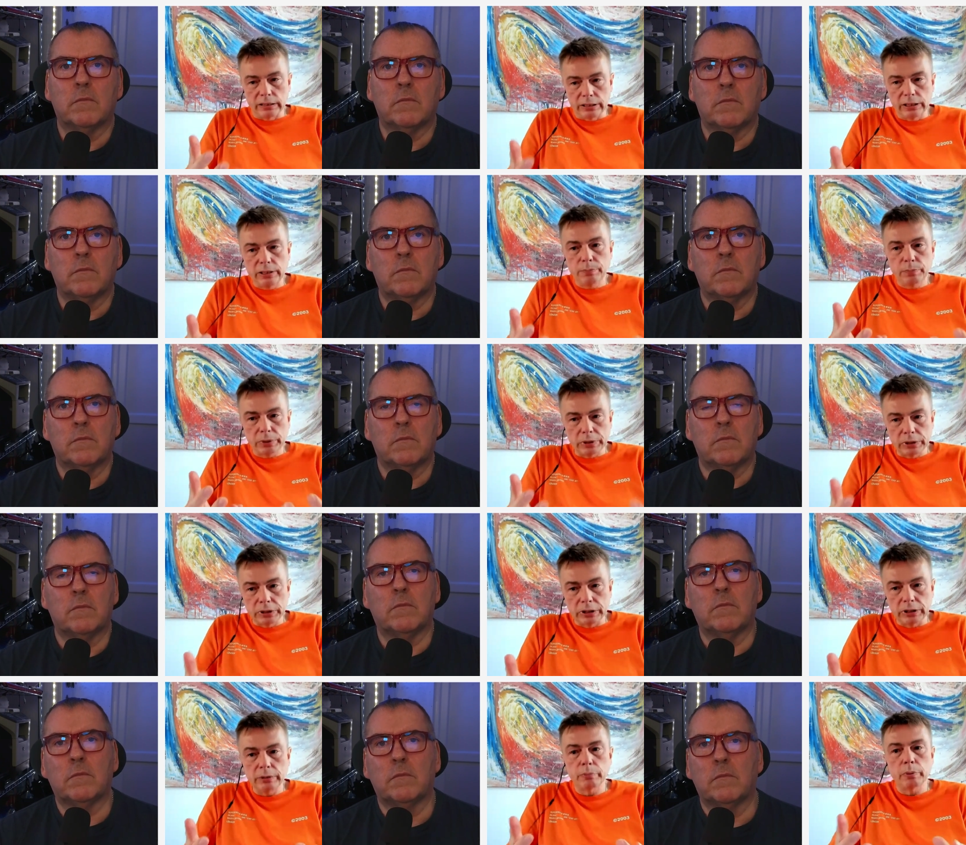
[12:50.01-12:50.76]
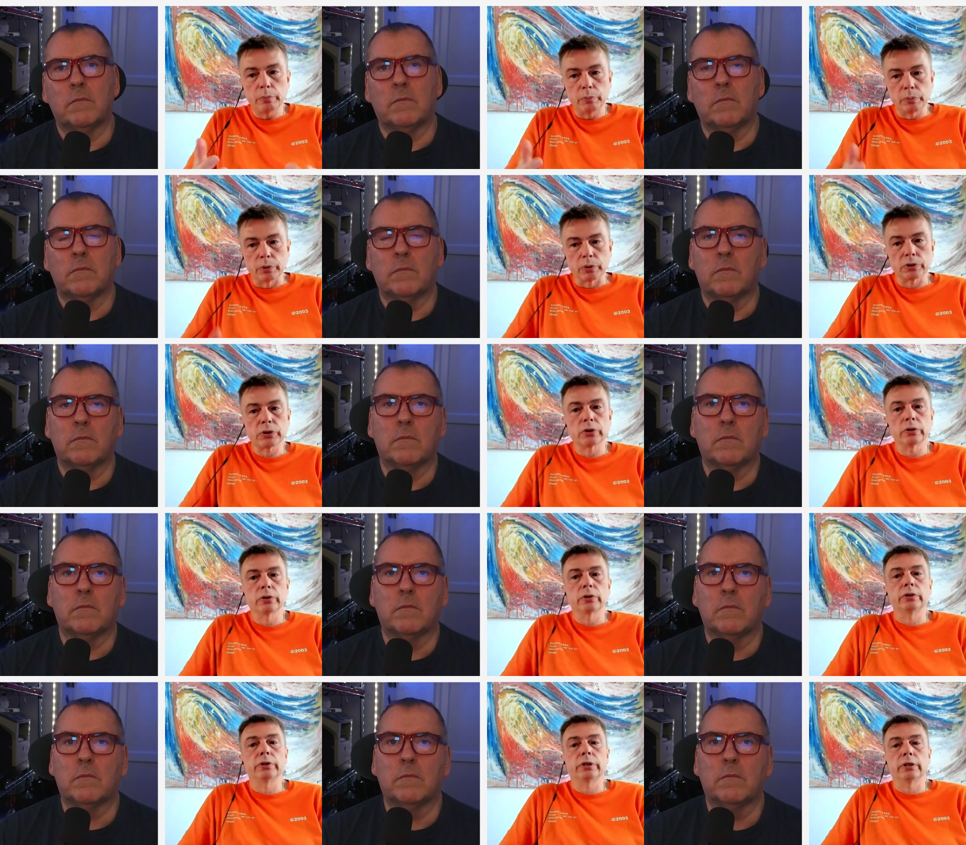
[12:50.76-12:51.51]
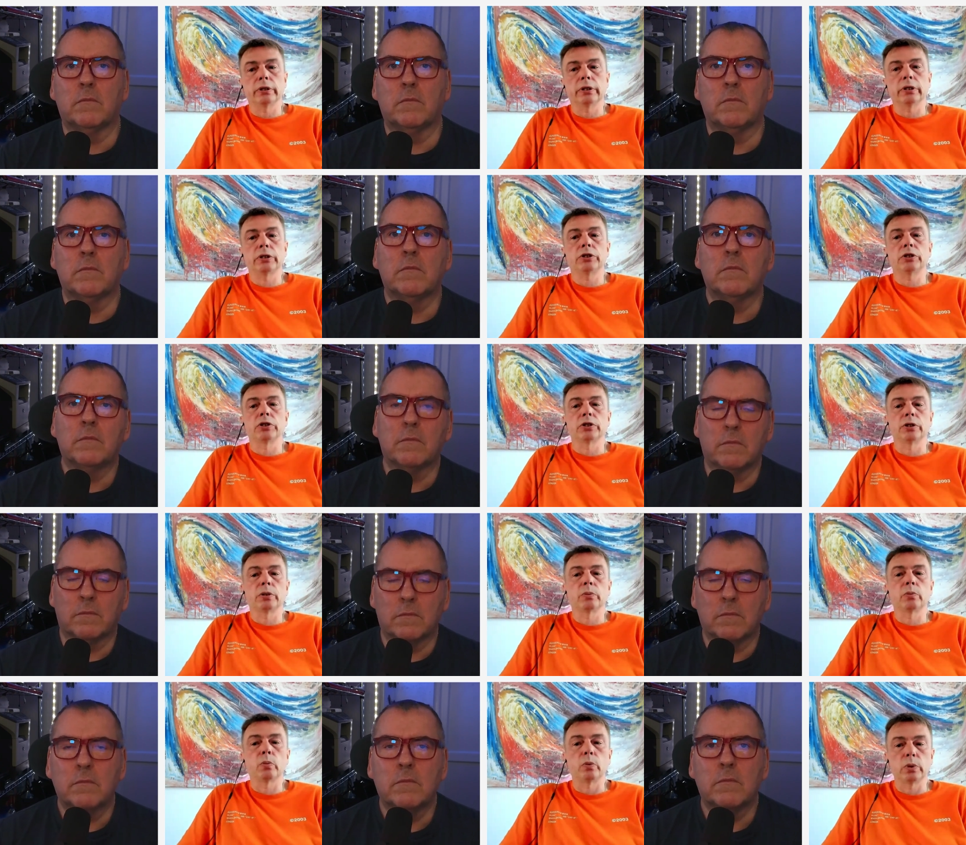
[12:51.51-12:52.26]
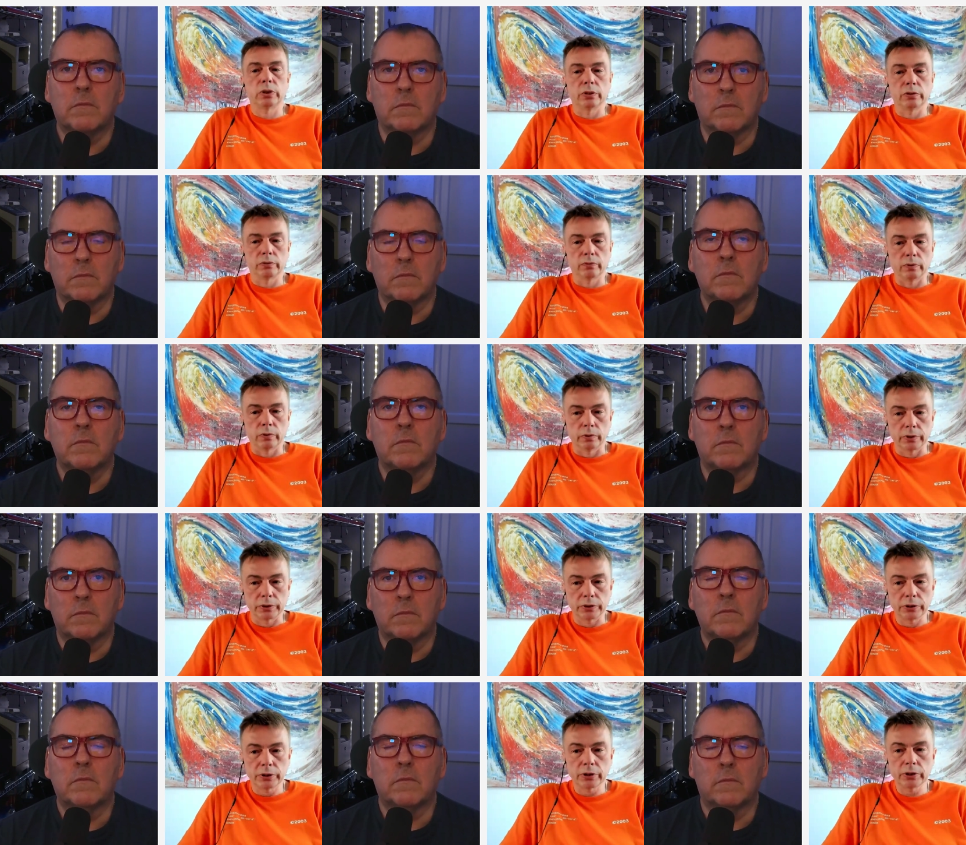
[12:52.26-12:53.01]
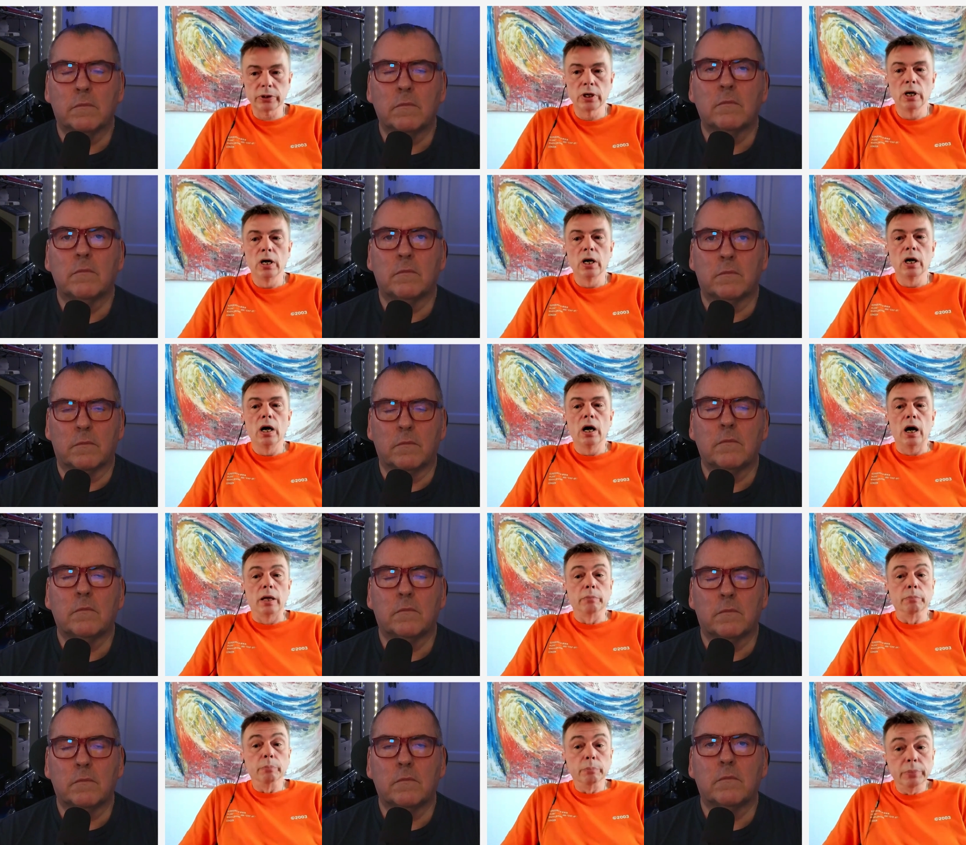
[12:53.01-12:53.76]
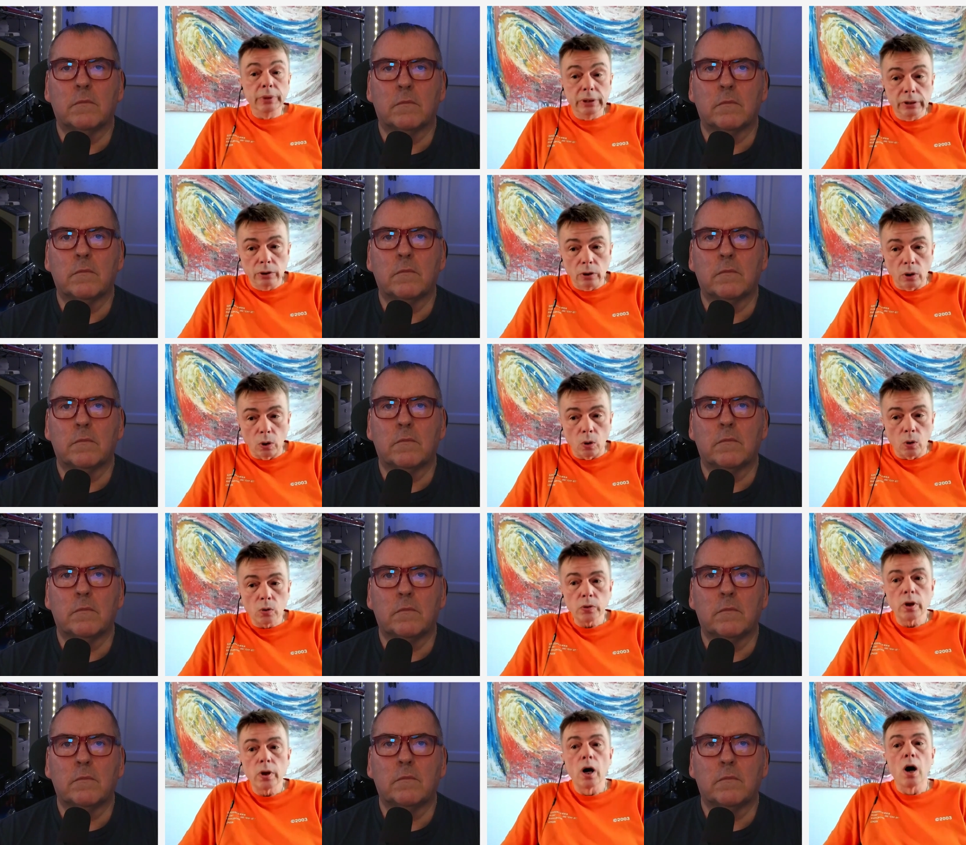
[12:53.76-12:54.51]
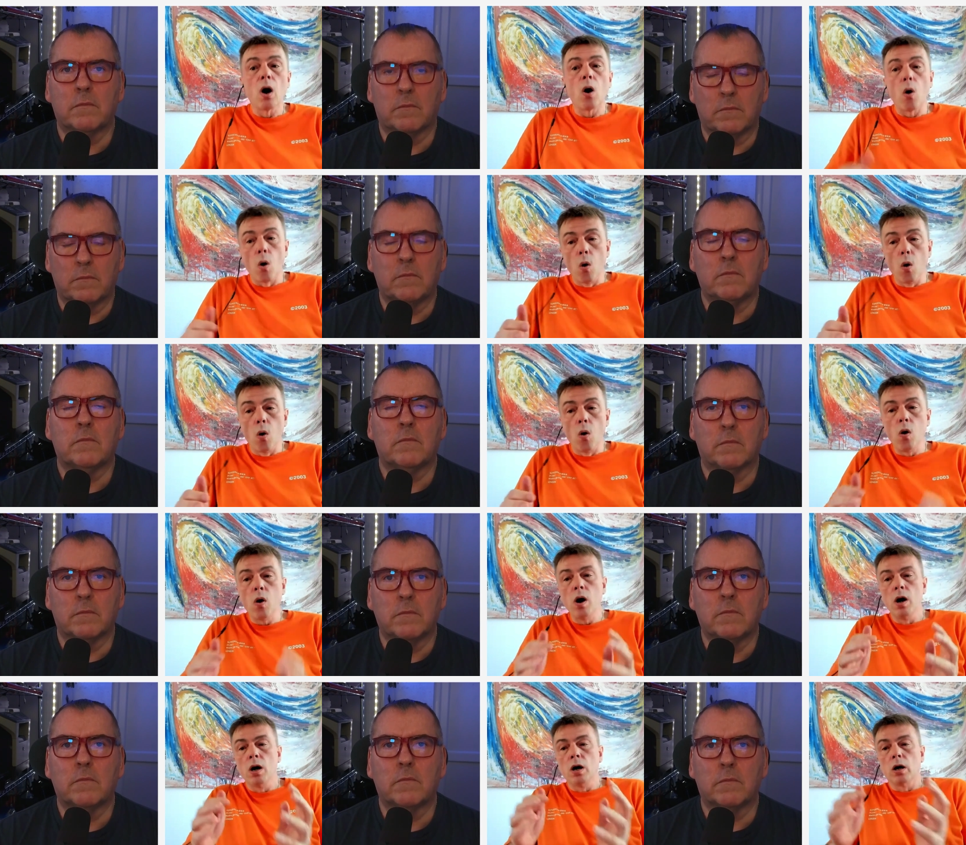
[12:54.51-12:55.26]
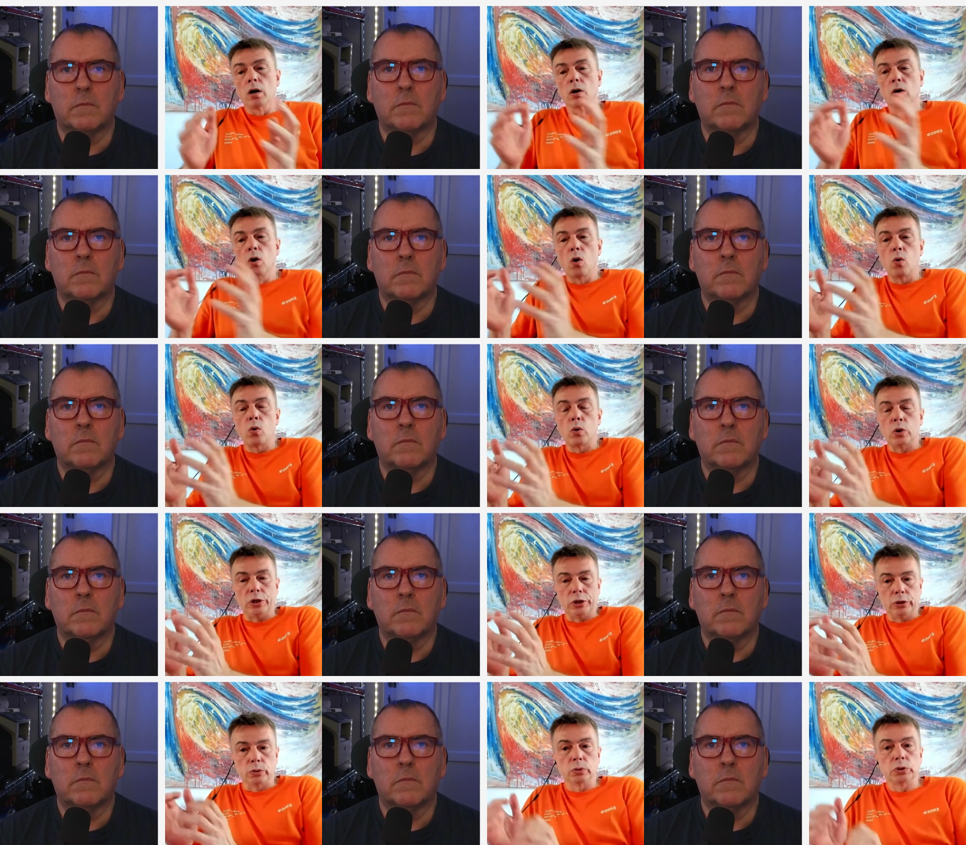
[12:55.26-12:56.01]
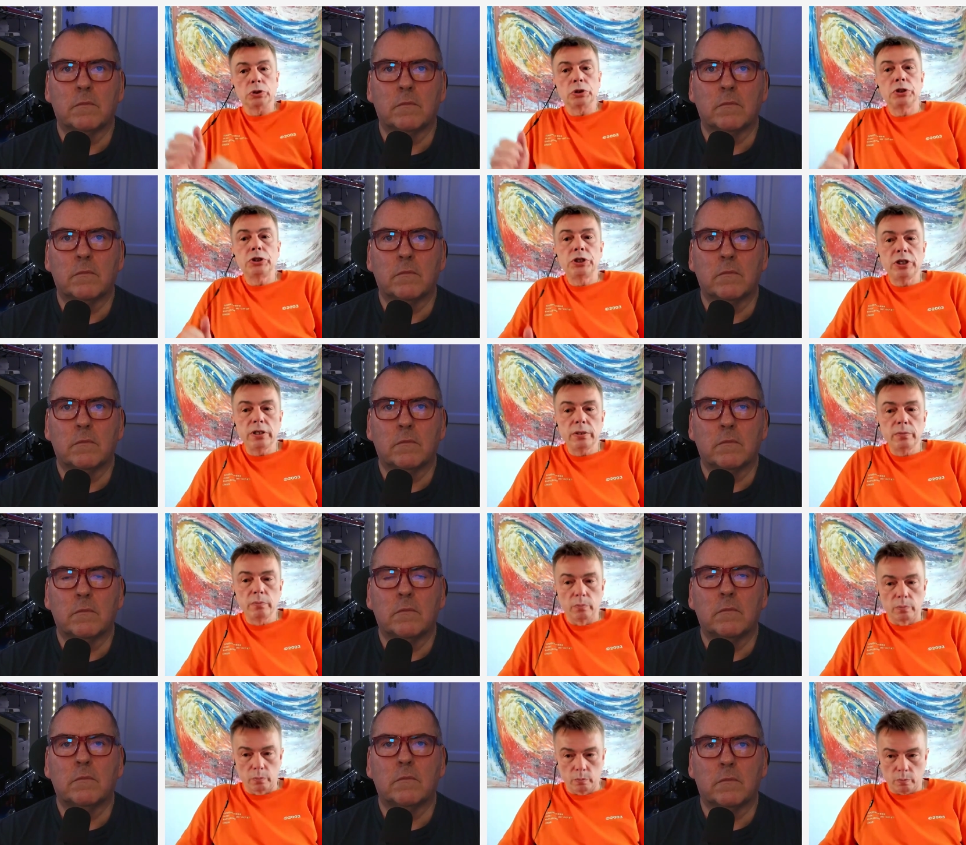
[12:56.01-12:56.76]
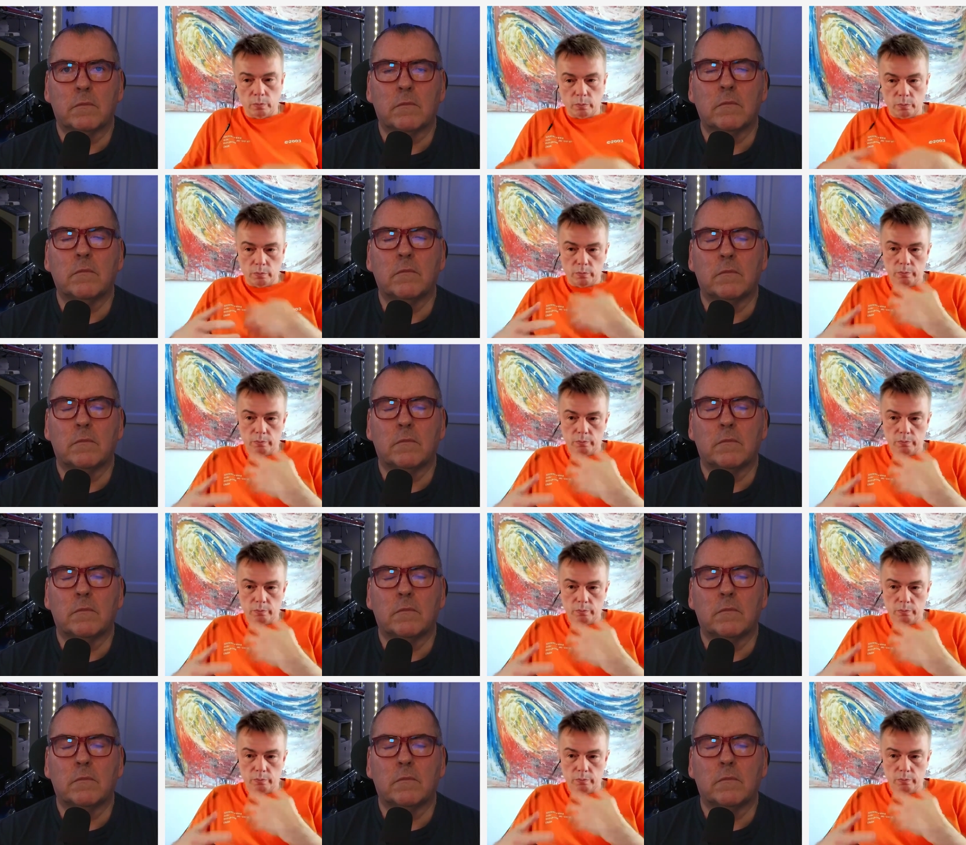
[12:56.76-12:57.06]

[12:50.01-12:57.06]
Speaker 1: deep, deep personal relationship with influencers and be known or go into team